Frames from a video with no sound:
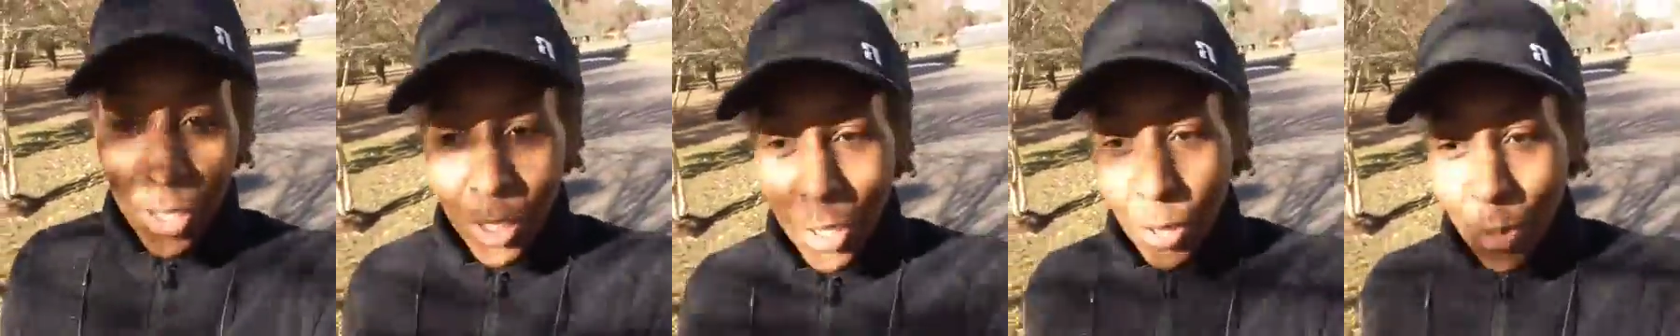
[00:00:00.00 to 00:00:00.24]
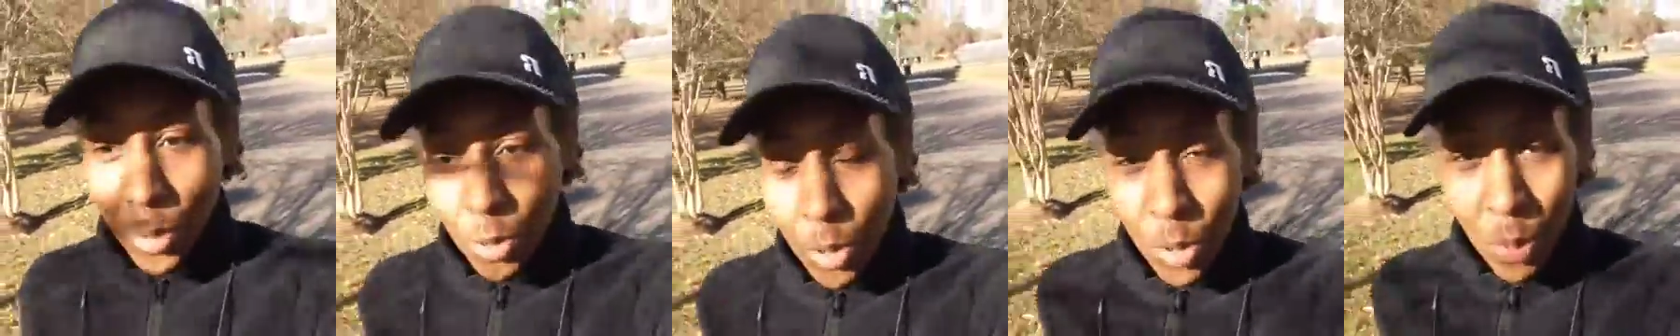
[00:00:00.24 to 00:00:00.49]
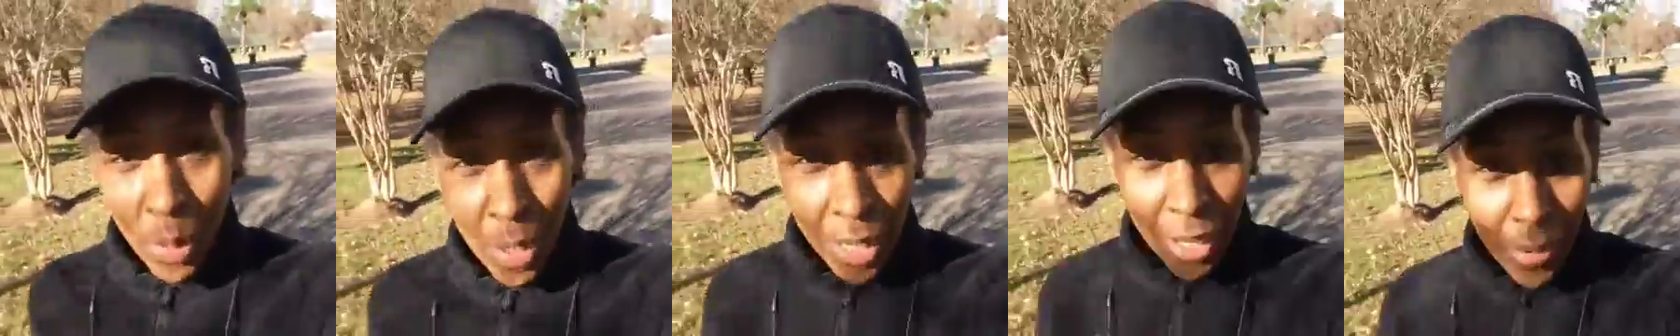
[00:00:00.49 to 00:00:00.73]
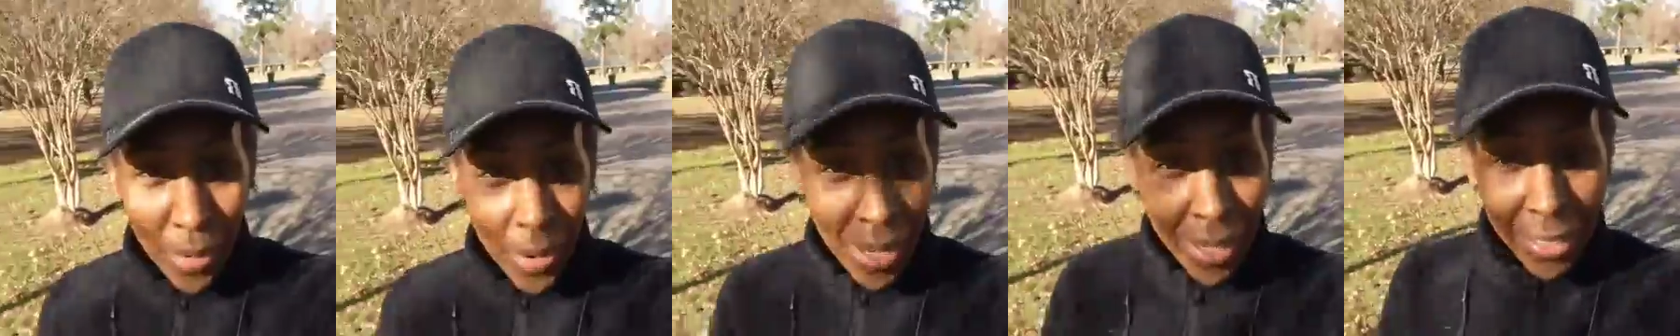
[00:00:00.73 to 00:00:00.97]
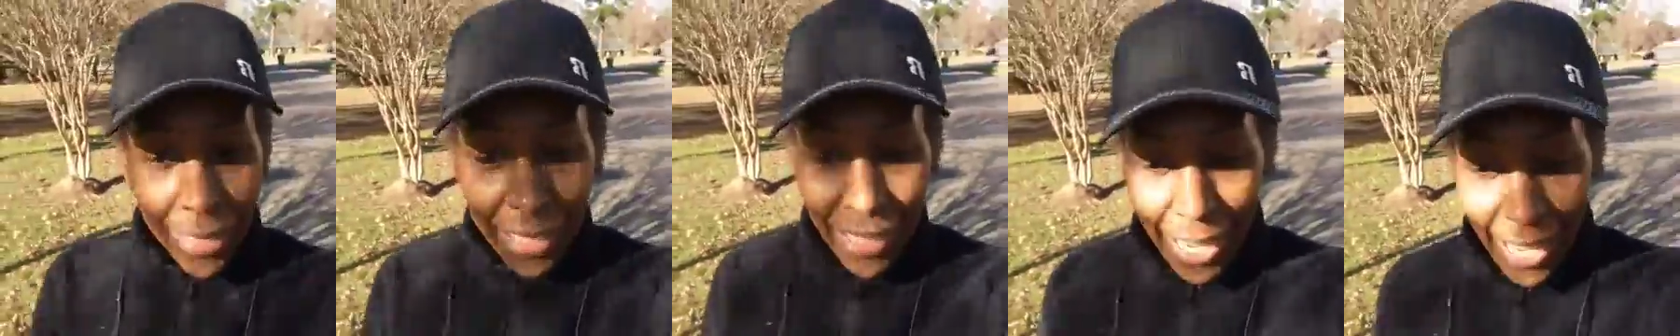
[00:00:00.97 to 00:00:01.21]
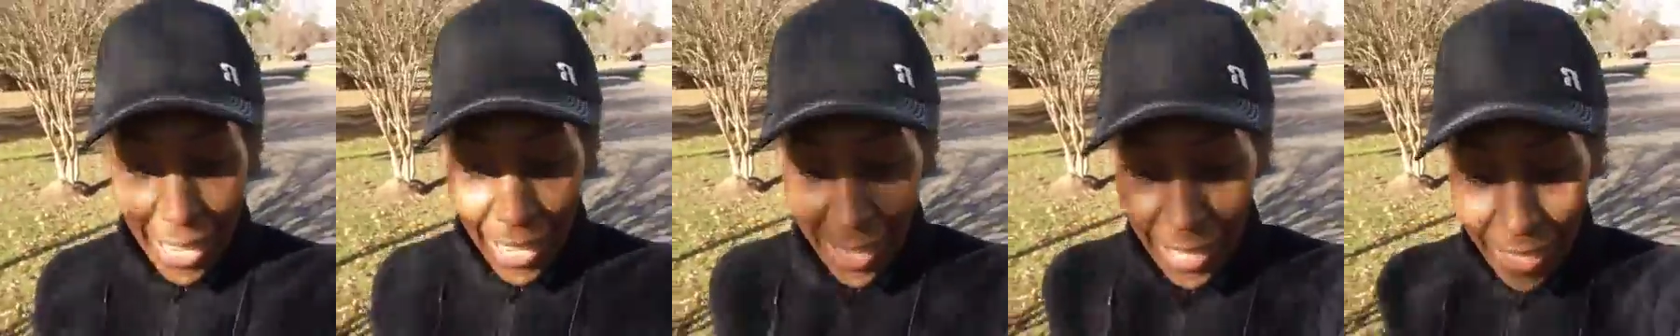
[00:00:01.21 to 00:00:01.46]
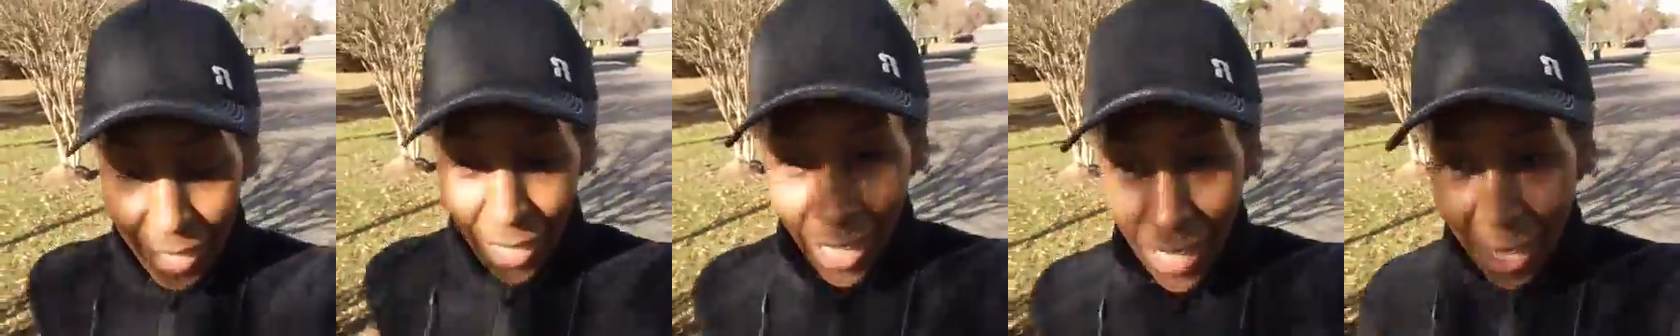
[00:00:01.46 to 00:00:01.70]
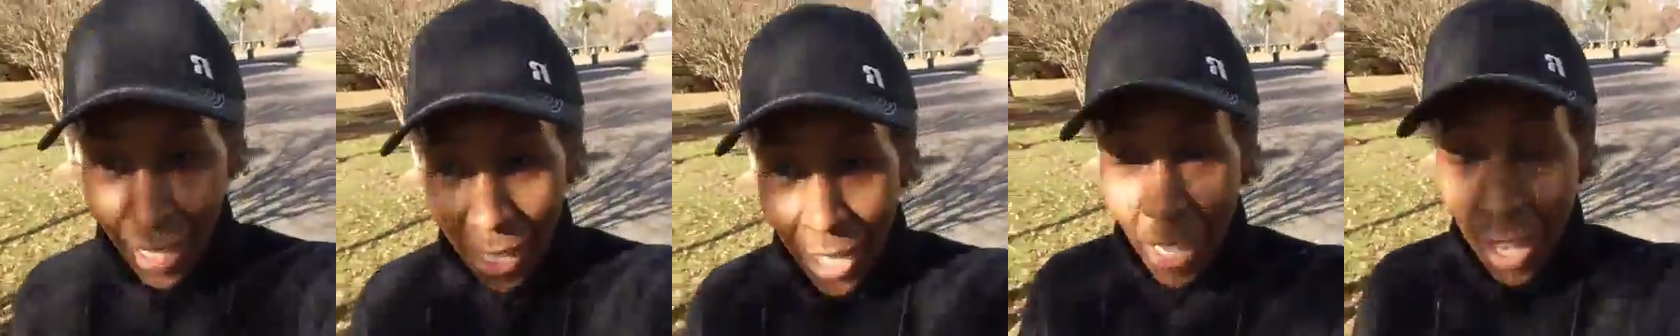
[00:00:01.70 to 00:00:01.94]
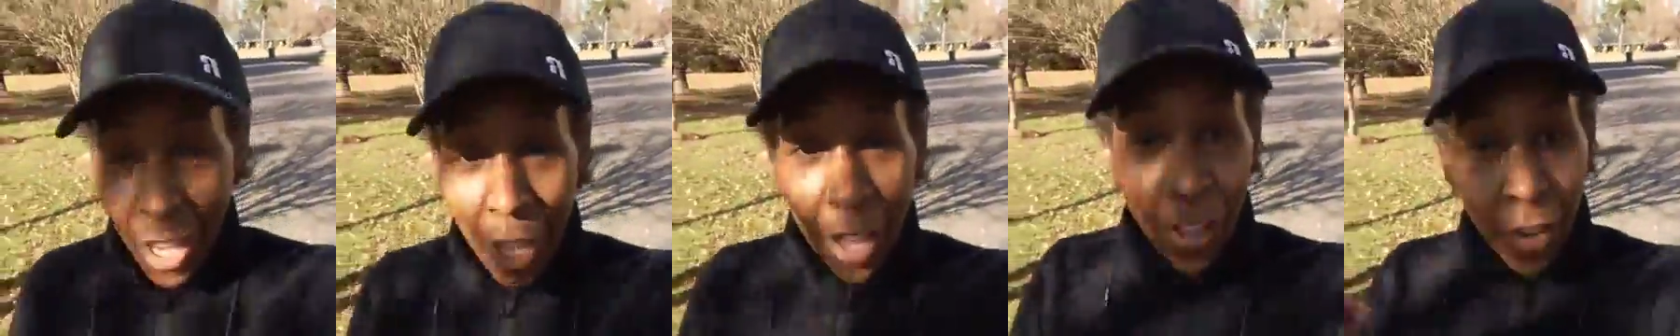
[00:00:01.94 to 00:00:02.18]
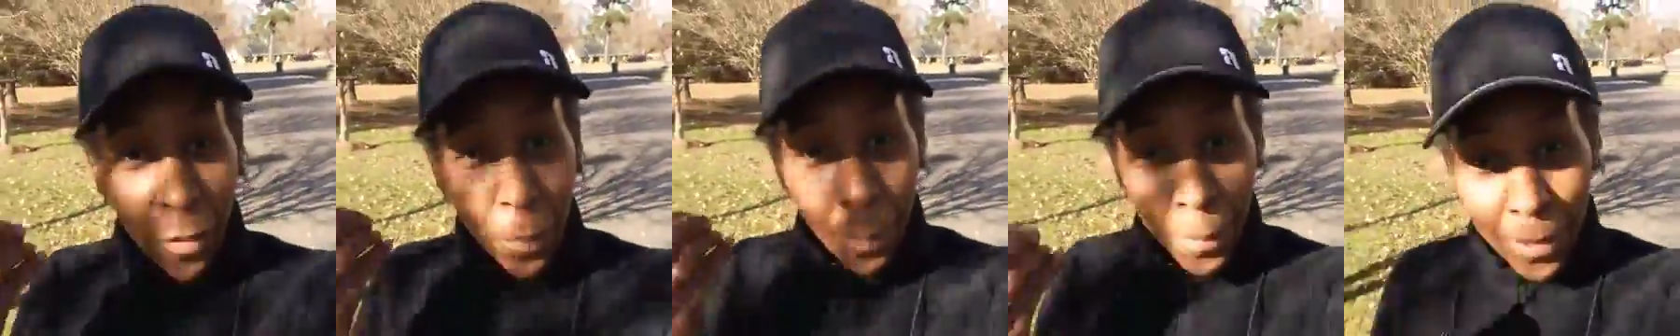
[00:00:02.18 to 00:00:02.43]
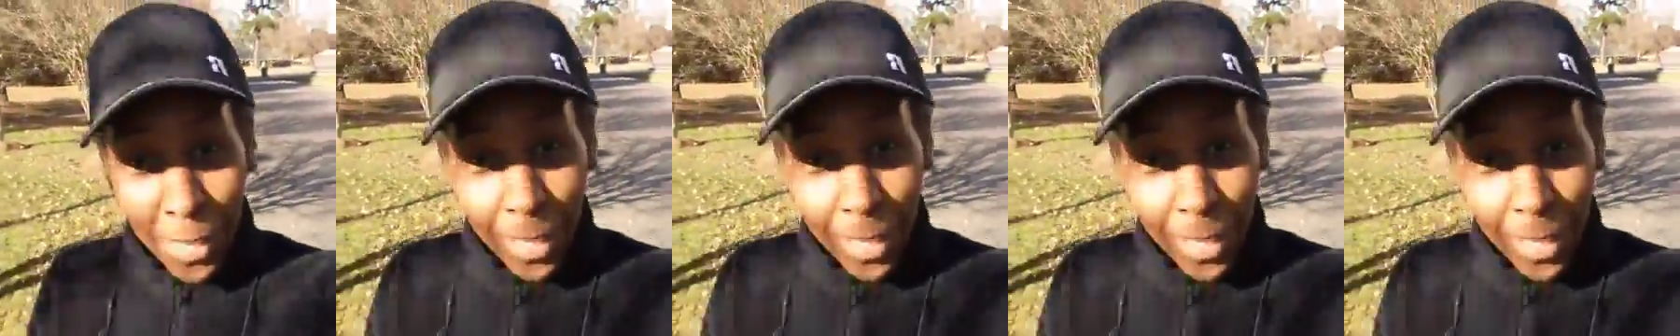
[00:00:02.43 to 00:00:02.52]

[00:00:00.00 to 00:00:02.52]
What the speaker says: to 21 days of